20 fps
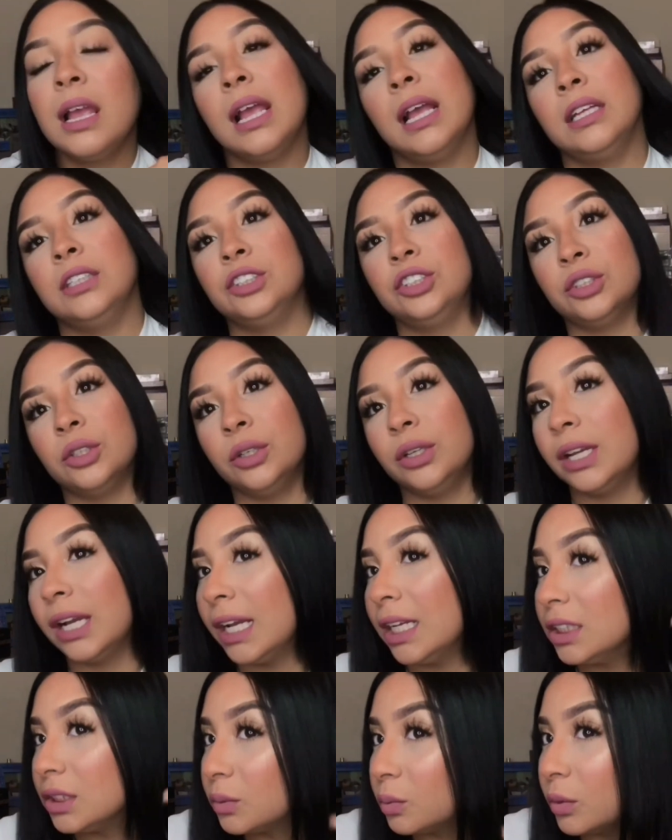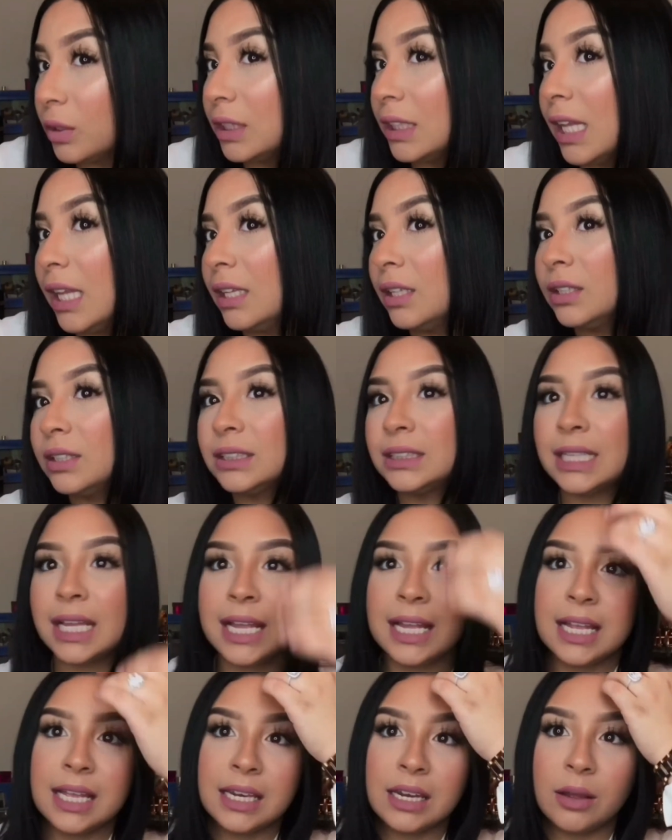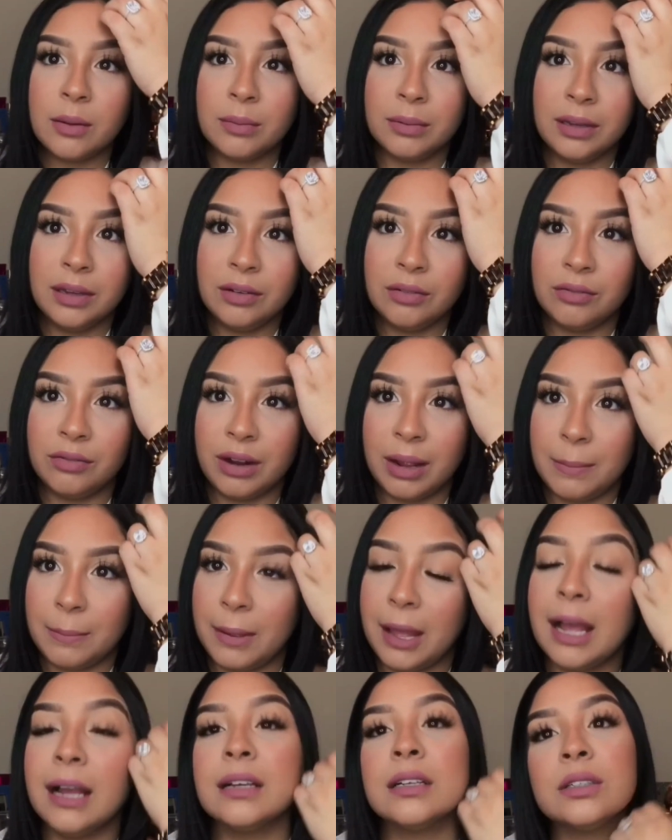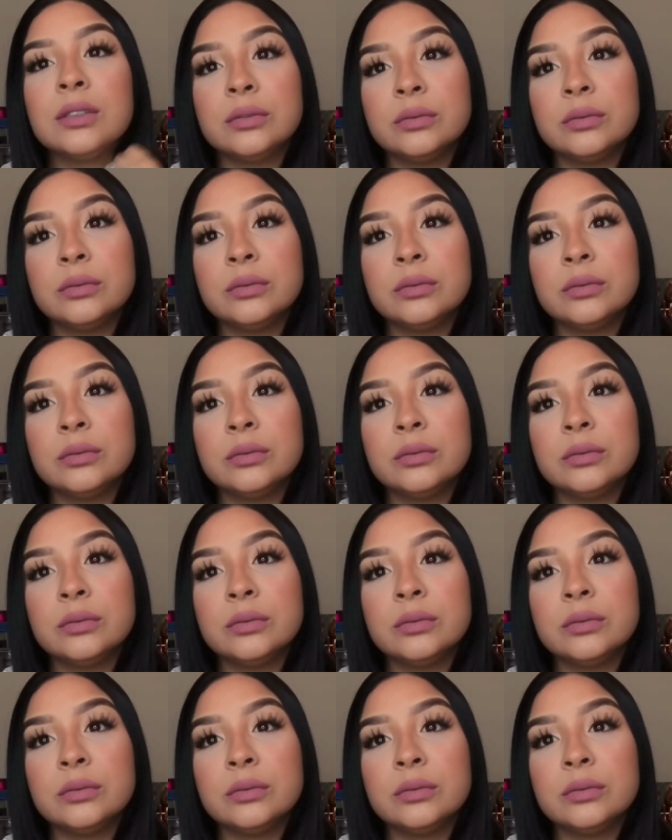and show you guys what that looks like, and I'll be right back.